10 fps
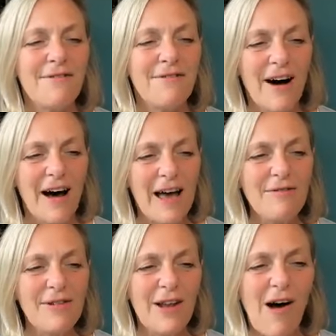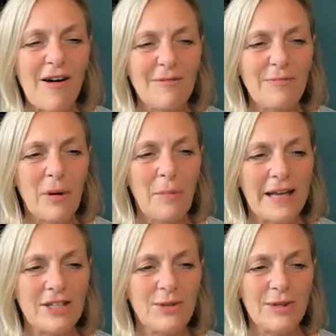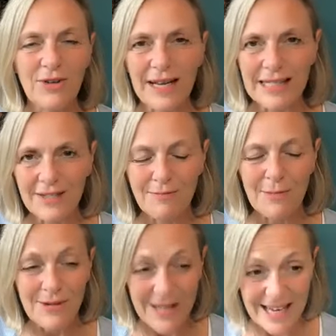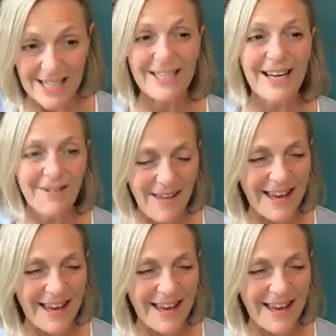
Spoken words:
5, law of perpetual transmutation of